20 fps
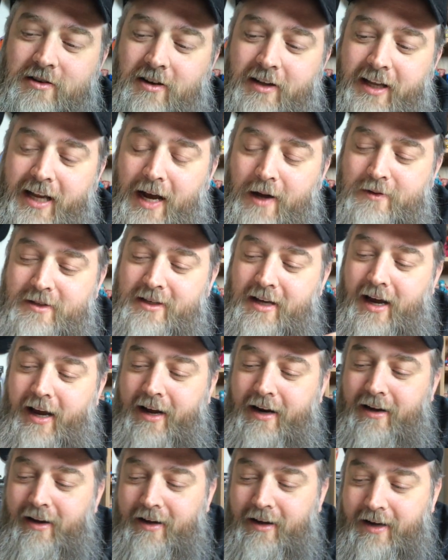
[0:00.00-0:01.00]
on the
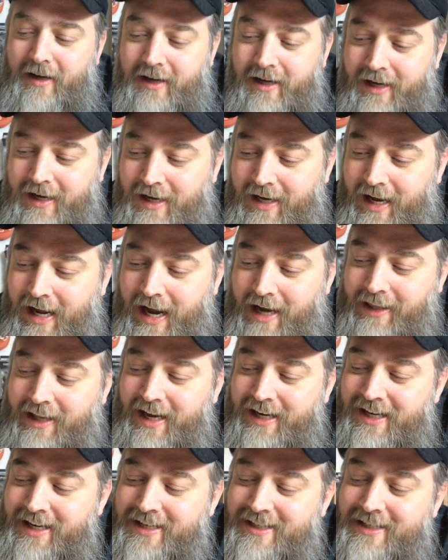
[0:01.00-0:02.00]
outside. And
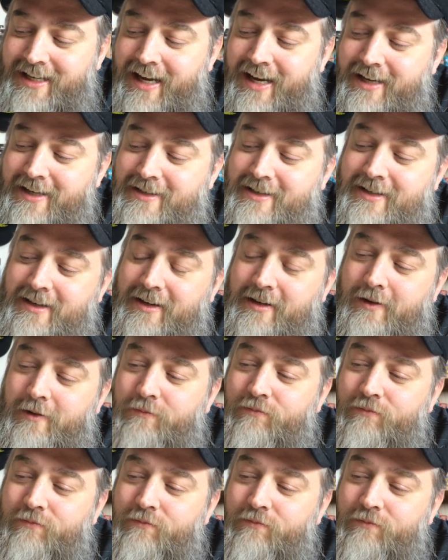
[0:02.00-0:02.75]
then he says,